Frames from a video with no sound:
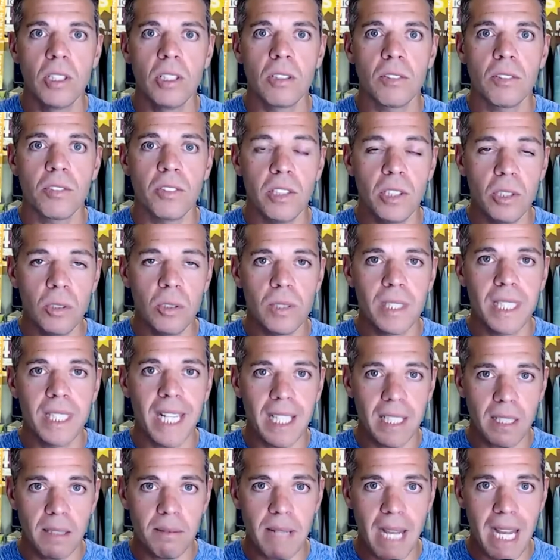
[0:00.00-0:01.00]
for you
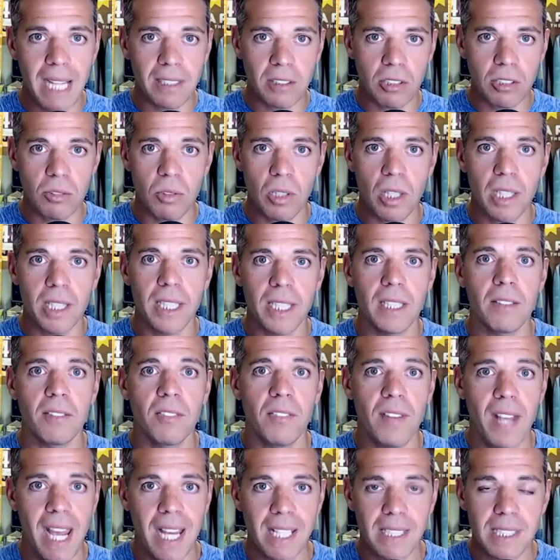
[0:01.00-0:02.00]
getting back to running
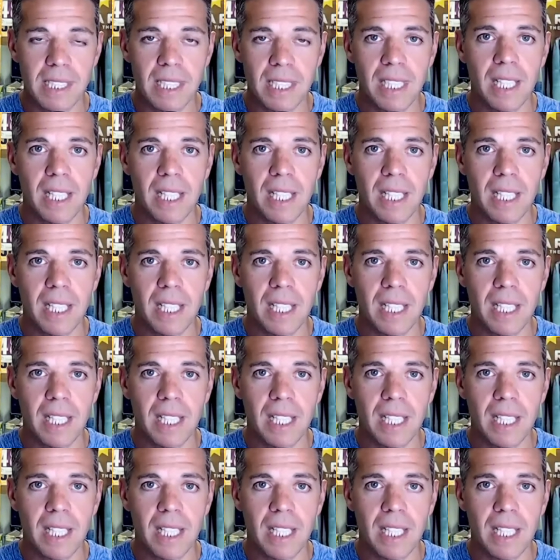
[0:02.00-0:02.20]
fast